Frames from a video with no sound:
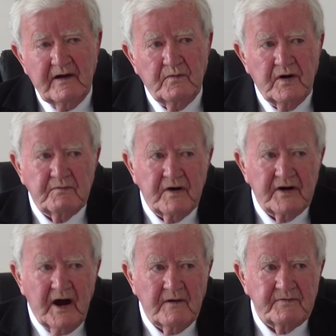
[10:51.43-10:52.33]

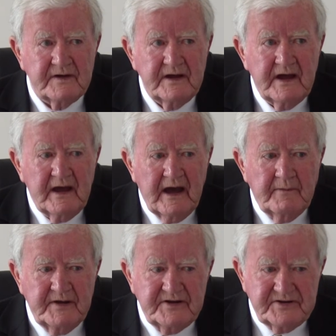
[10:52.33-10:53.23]
were often
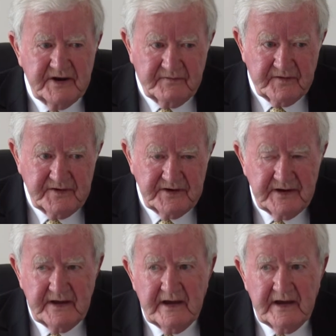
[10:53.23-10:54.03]
a bit different.